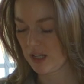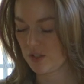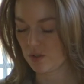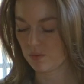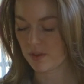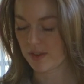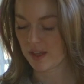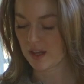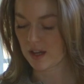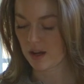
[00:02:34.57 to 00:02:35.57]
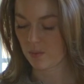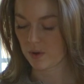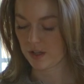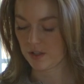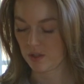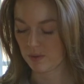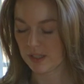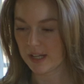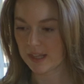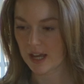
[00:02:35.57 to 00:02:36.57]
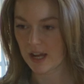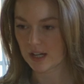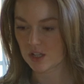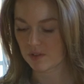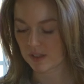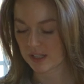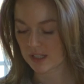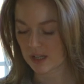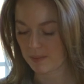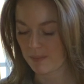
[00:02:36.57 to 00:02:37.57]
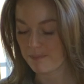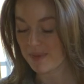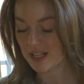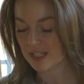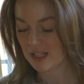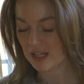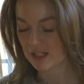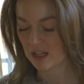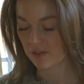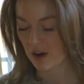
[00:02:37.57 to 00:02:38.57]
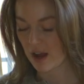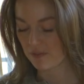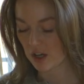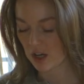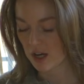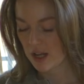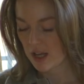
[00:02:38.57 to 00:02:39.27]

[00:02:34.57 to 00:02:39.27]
don't think I want to do it like that. I just feel like it's going to be messy and take forever.